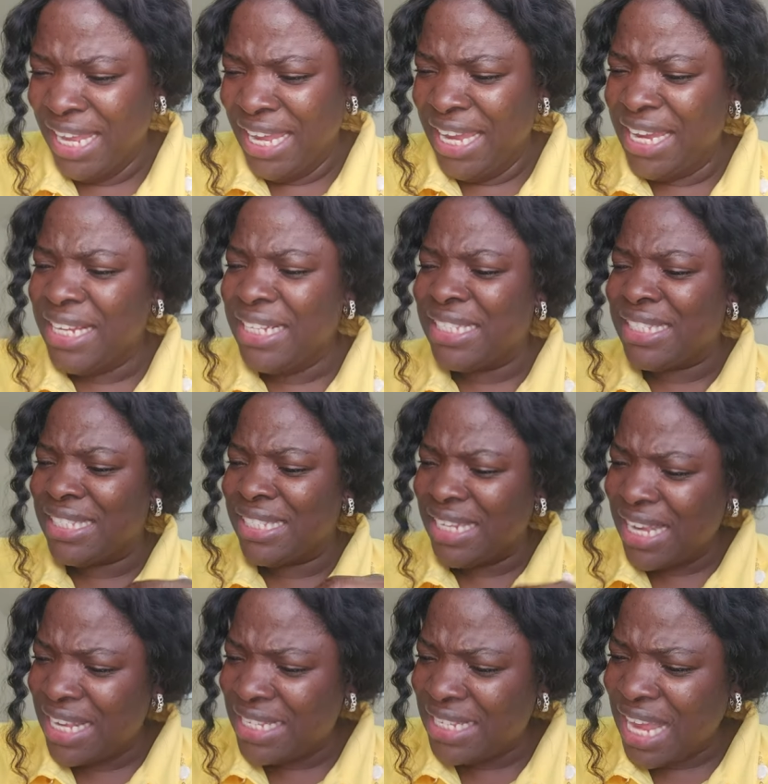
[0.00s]
It
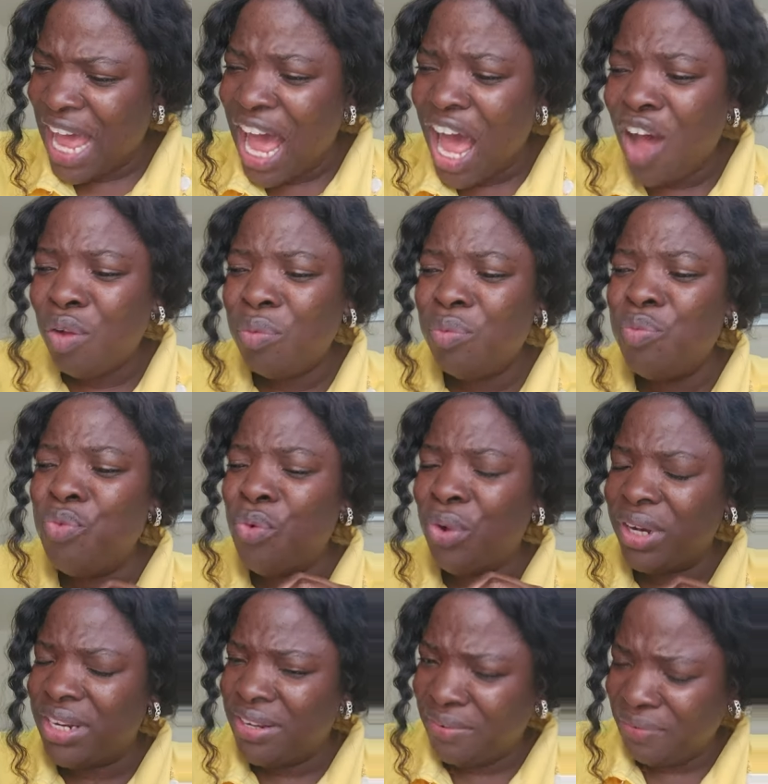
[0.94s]
says, How
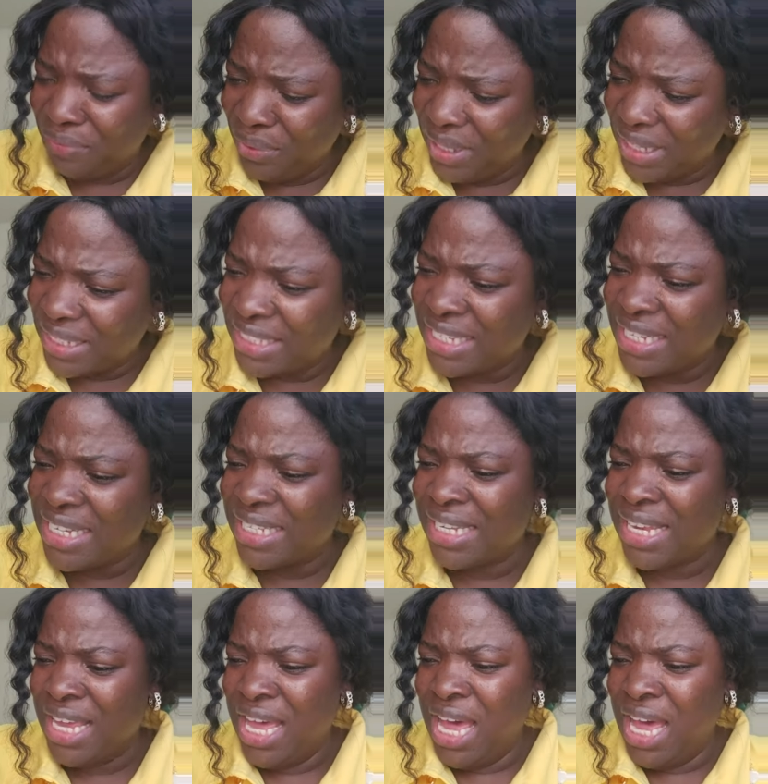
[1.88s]
wonderful it is,